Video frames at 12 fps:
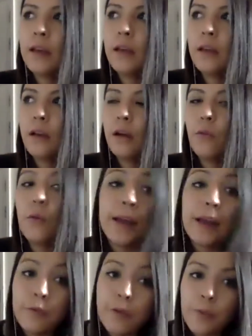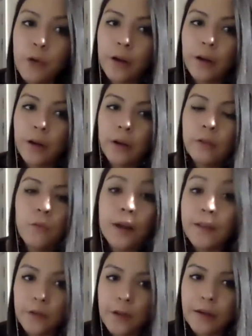why have we won? What is our
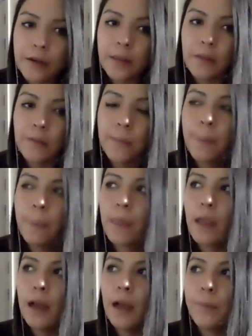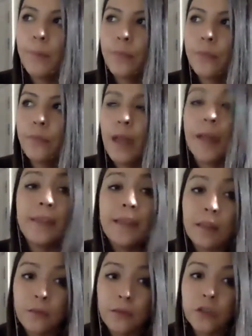narrative? At the end
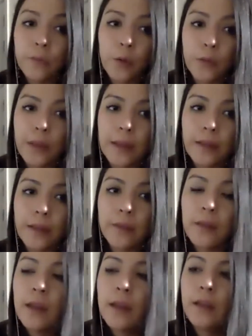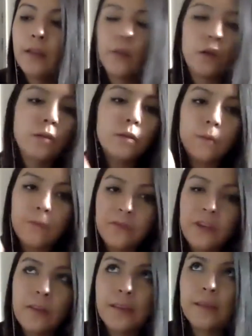of each of those things. So
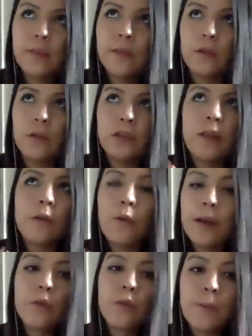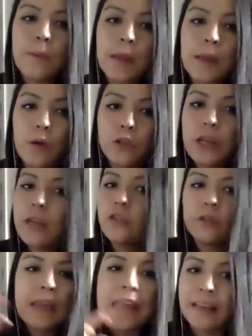first versus OG, why do we beat OG? Just
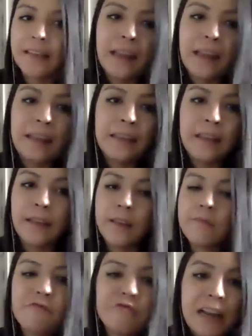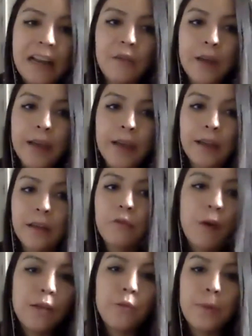in a sentence, really quick. Why do
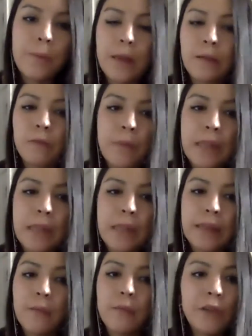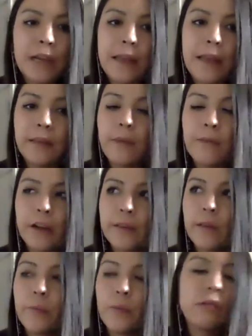we beat them? Really easy, very
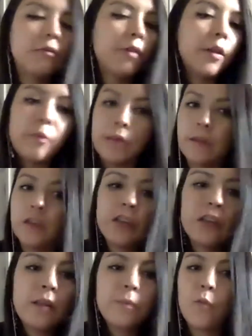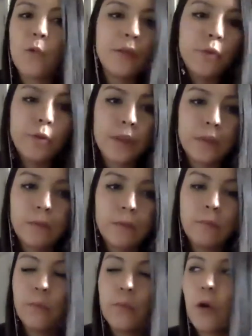simple. Why do we beat CG? Why do we win
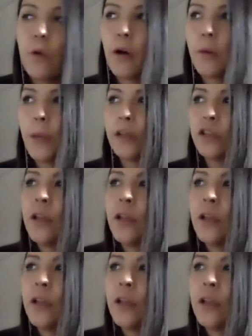or bench?